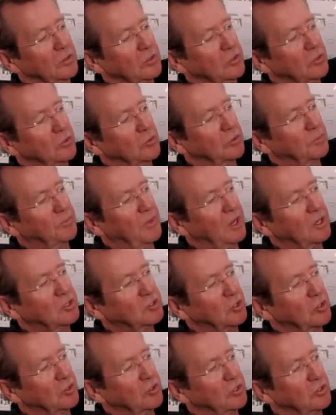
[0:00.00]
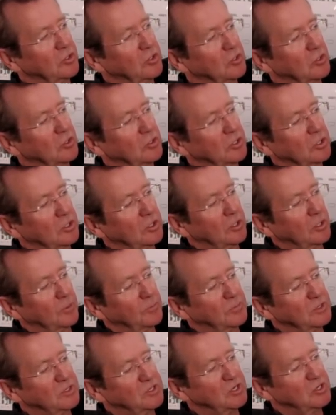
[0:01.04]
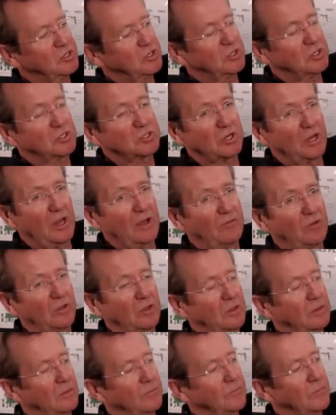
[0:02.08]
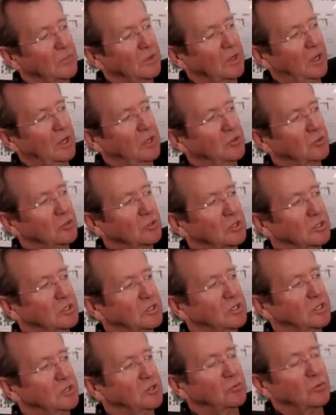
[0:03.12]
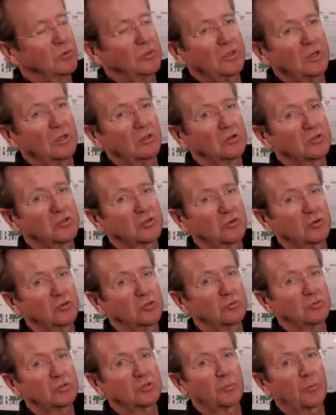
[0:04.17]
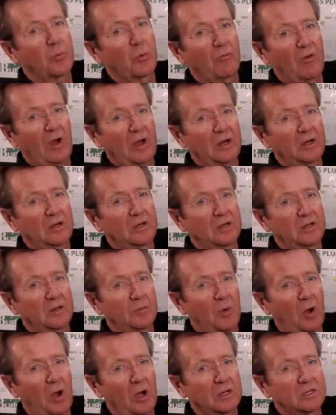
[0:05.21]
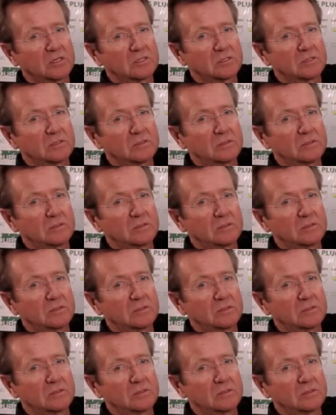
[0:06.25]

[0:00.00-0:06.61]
You would make sure that your position is level, and you'll continue with the other screws which are provided in the box.